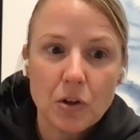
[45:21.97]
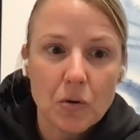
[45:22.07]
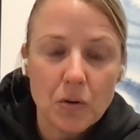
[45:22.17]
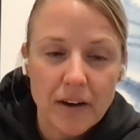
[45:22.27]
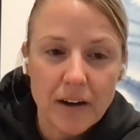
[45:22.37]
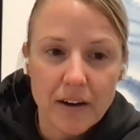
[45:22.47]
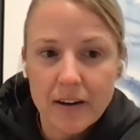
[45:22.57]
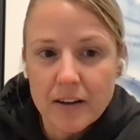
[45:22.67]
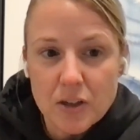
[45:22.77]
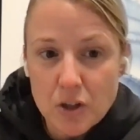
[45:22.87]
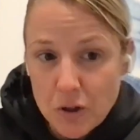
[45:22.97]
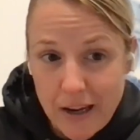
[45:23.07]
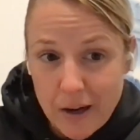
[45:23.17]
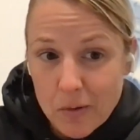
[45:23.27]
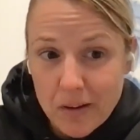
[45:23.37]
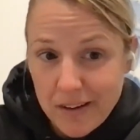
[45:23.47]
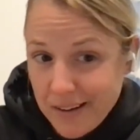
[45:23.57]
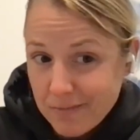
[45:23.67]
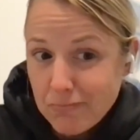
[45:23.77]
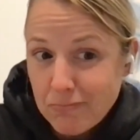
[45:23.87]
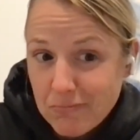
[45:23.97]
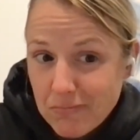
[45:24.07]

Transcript: local area and you can't really,